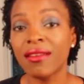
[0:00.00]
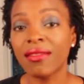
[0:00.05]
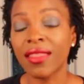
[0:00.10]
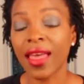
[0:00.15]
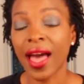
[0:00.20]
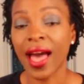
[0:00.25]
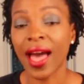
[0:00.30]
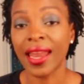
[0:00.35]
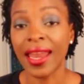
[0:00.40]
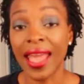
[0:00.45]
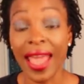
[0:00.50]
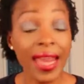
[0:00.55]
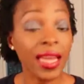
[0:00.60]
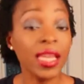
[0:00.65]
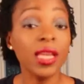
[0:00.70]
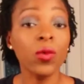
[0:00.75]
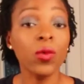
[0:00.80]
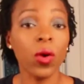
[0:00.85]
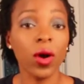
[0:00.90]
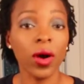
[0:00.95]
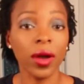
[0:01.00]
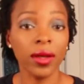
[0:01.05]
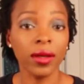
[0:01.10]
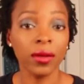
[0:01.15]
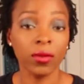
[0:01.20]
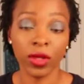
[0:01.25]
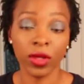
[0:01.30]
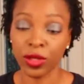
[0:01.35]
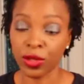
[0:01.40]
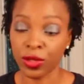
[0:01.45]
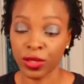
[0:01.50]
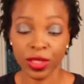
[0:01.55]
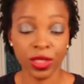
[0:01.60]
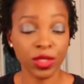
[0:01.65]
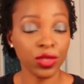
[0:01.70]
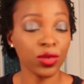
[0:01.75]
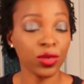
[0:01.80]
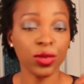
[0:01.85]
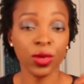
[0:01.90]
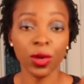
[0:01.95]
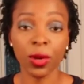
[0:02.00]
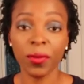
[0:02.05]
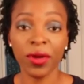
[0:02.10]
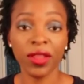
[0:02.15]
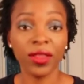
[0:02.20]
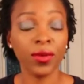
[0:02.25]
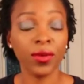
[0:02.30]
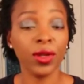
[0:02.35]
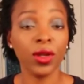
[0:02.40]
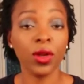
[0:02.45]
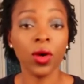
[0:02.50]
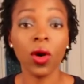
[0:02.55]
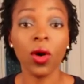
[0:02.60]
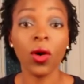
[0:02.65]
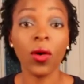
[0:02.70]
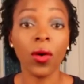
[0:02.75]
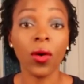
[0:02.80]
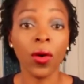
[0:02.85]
that anyone, whether your sister-in-law, mother-in-law,